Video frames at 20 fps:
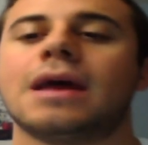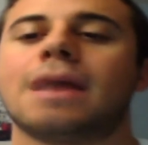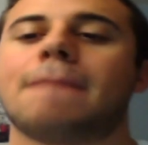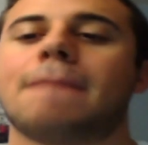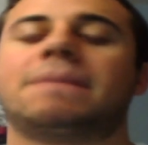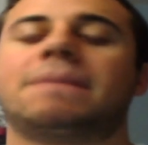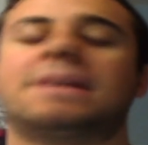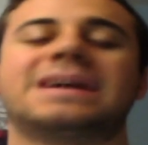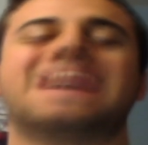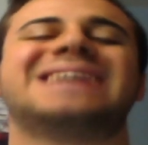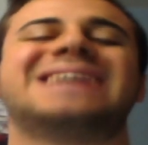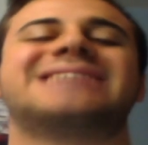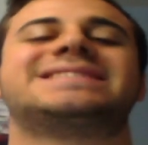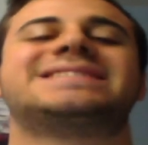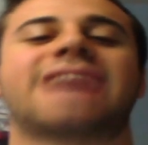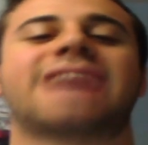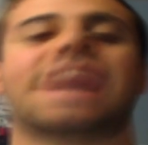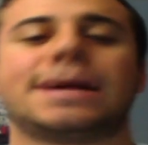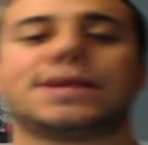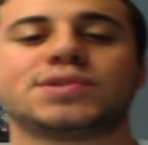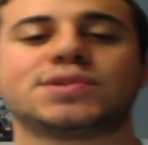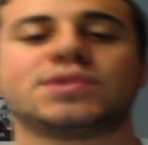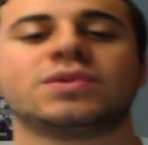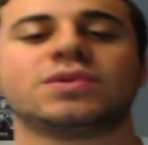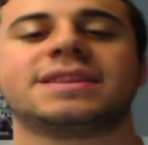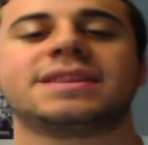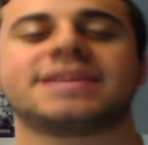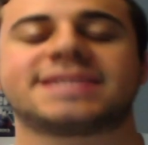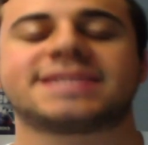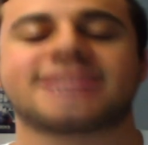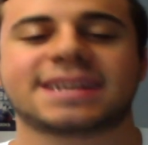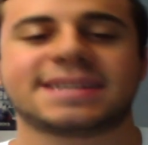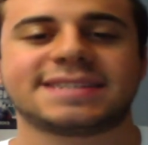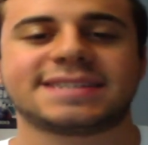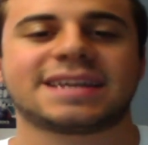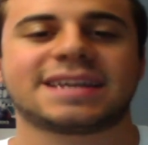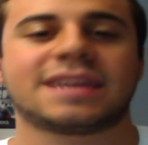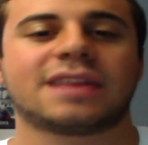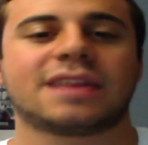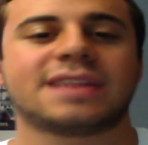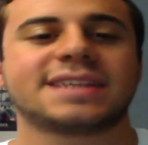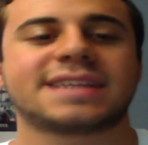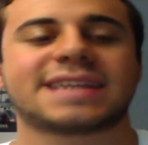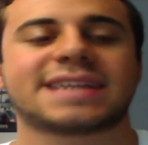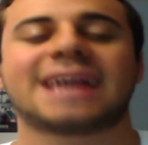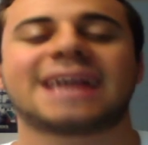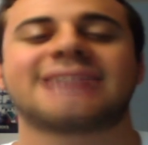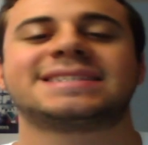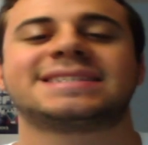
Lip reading: But it's absolutely disgusting how this guy